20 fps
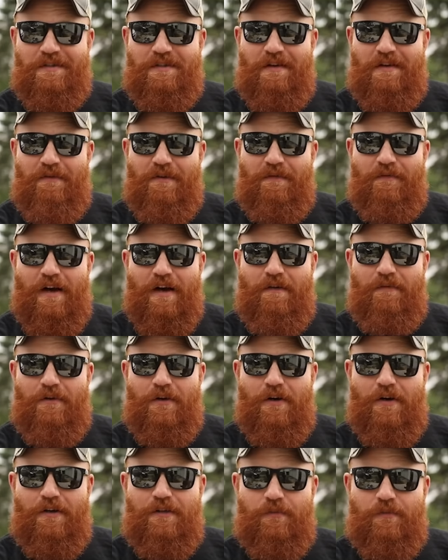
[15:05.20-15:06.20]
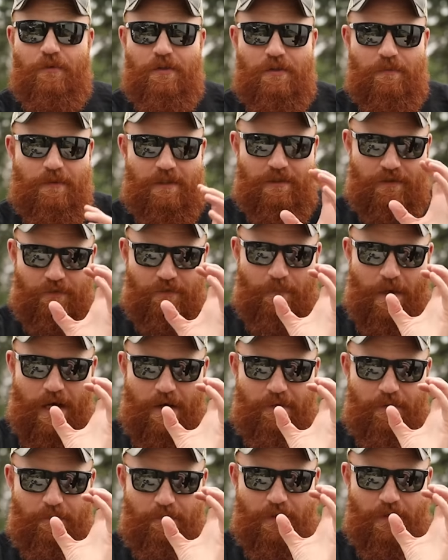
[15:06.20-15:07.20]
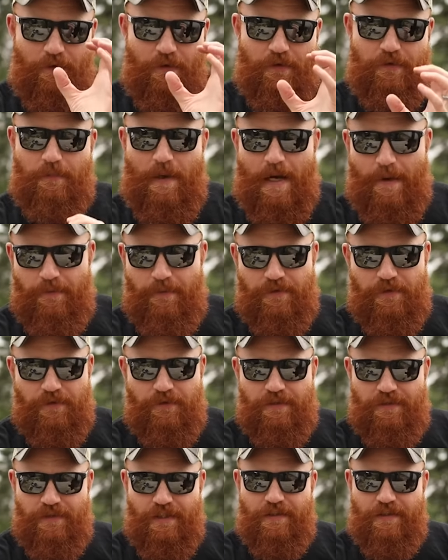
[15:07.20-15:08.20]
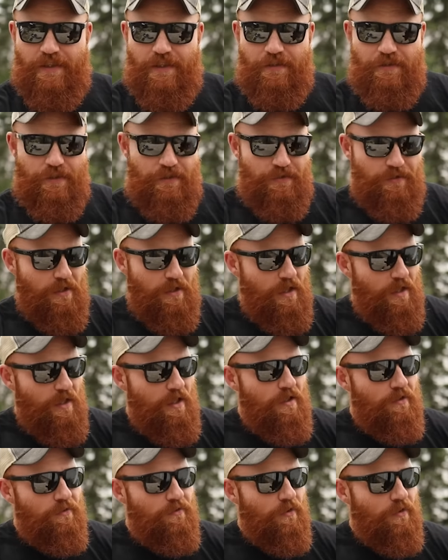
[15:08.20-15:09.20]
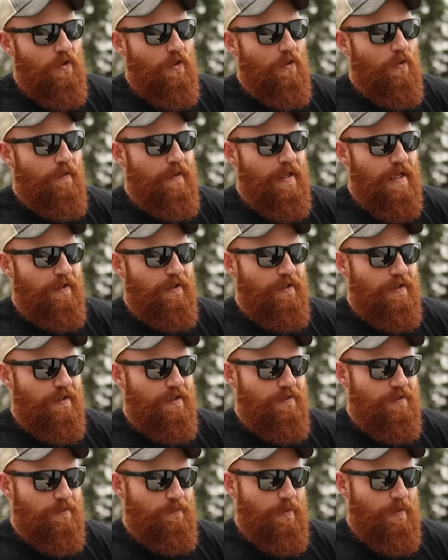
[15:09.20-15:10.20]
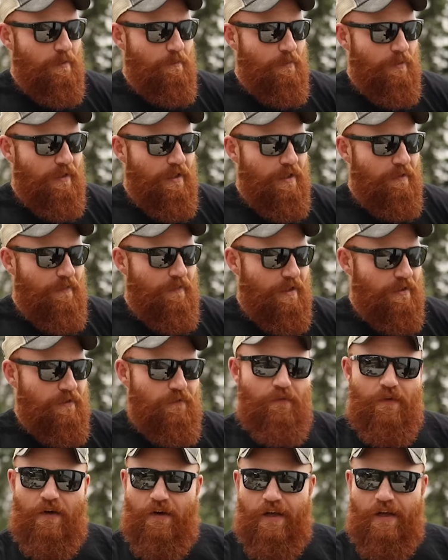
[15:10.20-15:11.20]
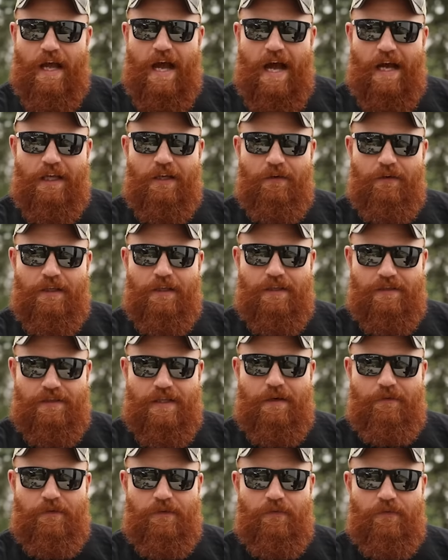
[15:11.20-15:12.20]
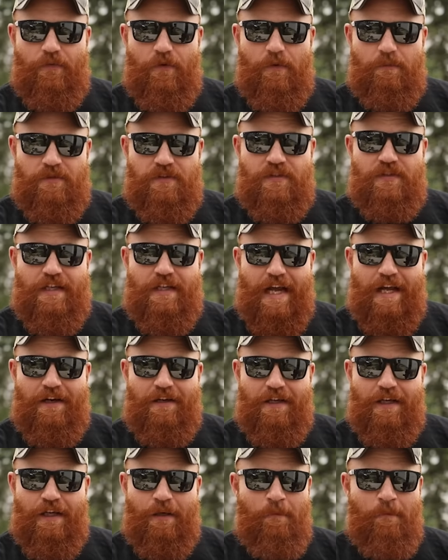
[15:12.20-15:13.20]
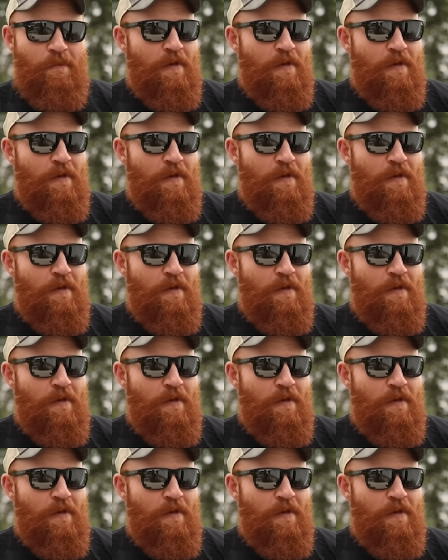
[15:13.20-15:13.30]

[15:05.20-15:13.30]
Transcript: at 75 yards, which means the middle of those poppers are only six inches. So that leads me to believe that it's very accurate because that was from standing.